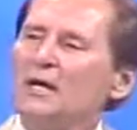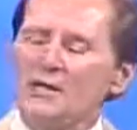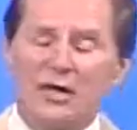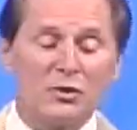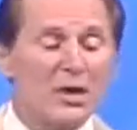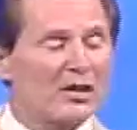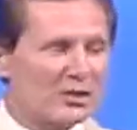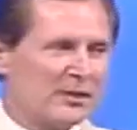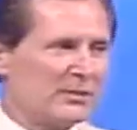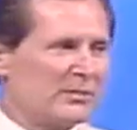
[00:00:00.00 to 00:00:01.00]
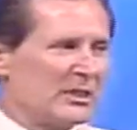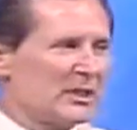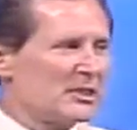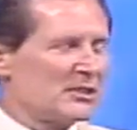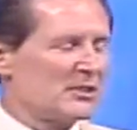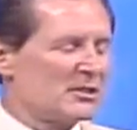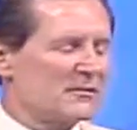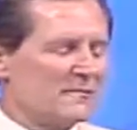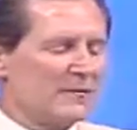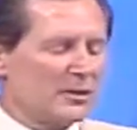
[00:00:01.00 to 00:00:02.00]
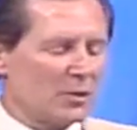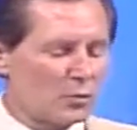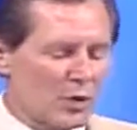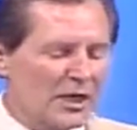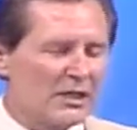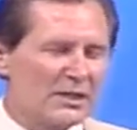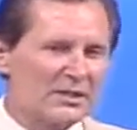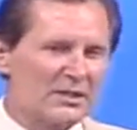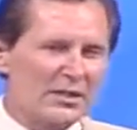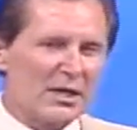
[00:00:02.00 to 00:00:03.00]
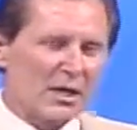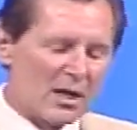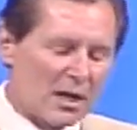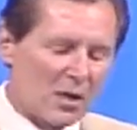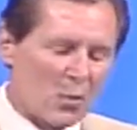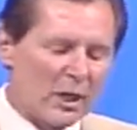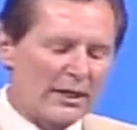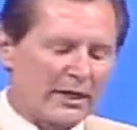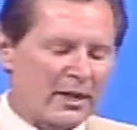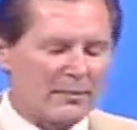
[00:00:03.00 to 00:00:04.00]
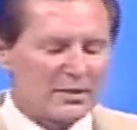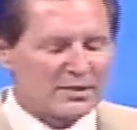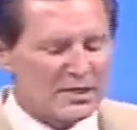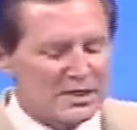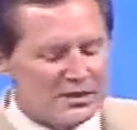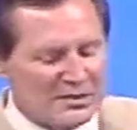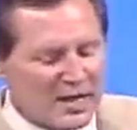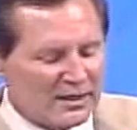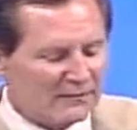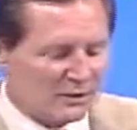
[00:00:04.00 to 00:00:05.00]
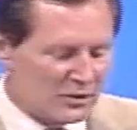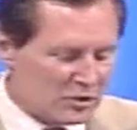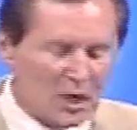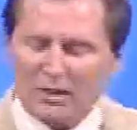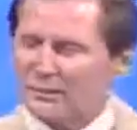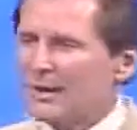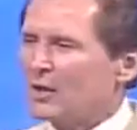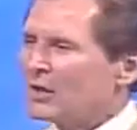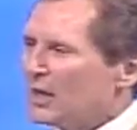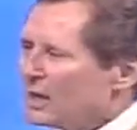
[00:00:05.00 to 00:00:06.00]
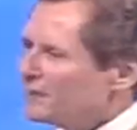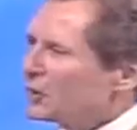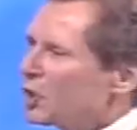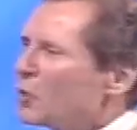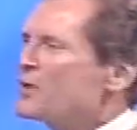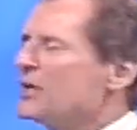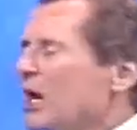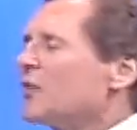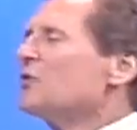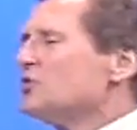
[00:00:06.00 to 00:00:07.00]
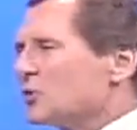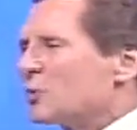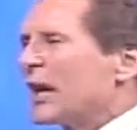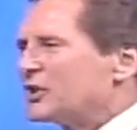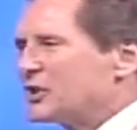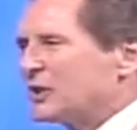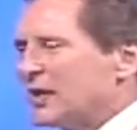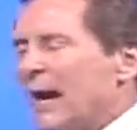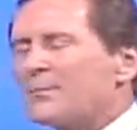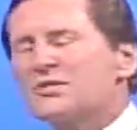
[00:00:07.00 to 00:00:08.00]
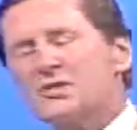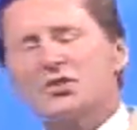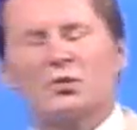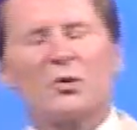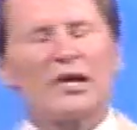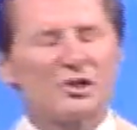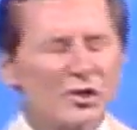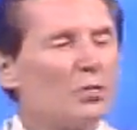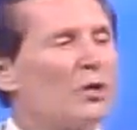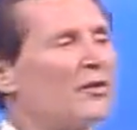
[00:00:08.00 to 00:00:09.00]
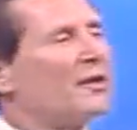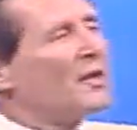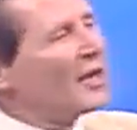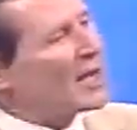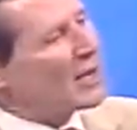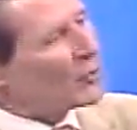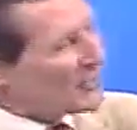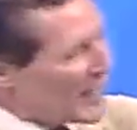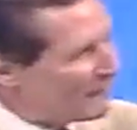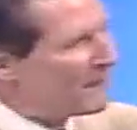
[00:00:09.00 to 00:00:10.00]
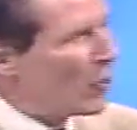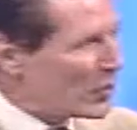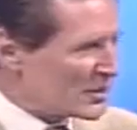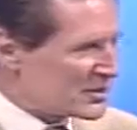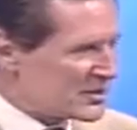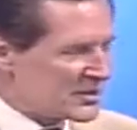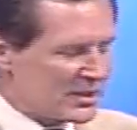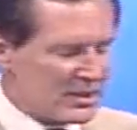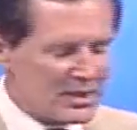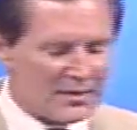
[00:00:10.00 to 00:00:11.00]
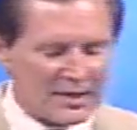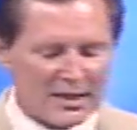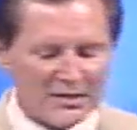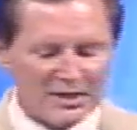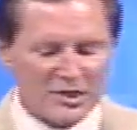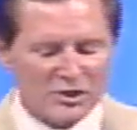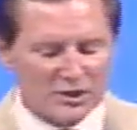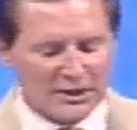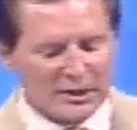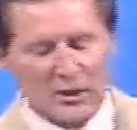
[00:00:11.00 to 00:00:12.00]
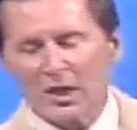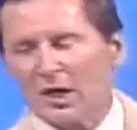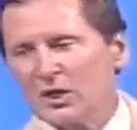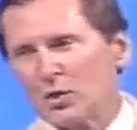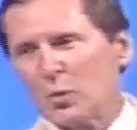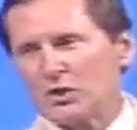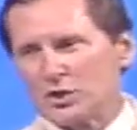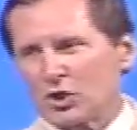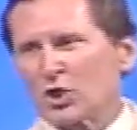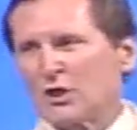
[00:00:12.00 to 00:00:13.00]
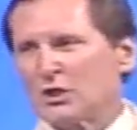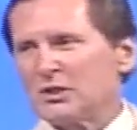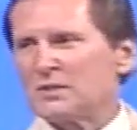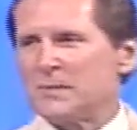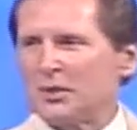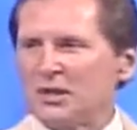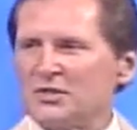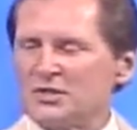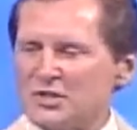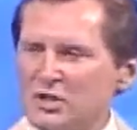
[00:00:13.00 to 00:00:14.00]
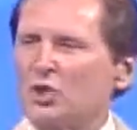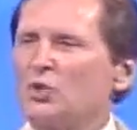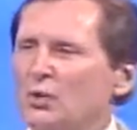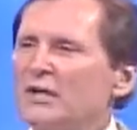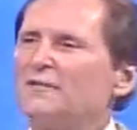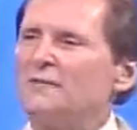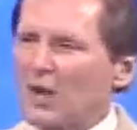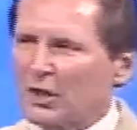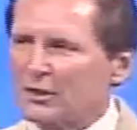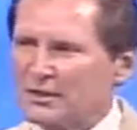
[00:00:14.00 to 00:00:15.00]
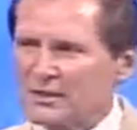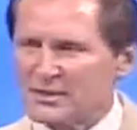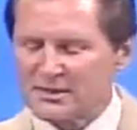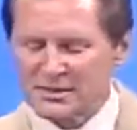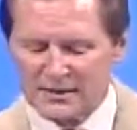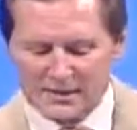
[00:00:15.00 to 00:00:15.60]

that you actually begin to feel a radiance welling up inside of you. And he talked about if you go the other direction, the opposite direction with that focus, that essentially what you're going to experience is a degree of darkness,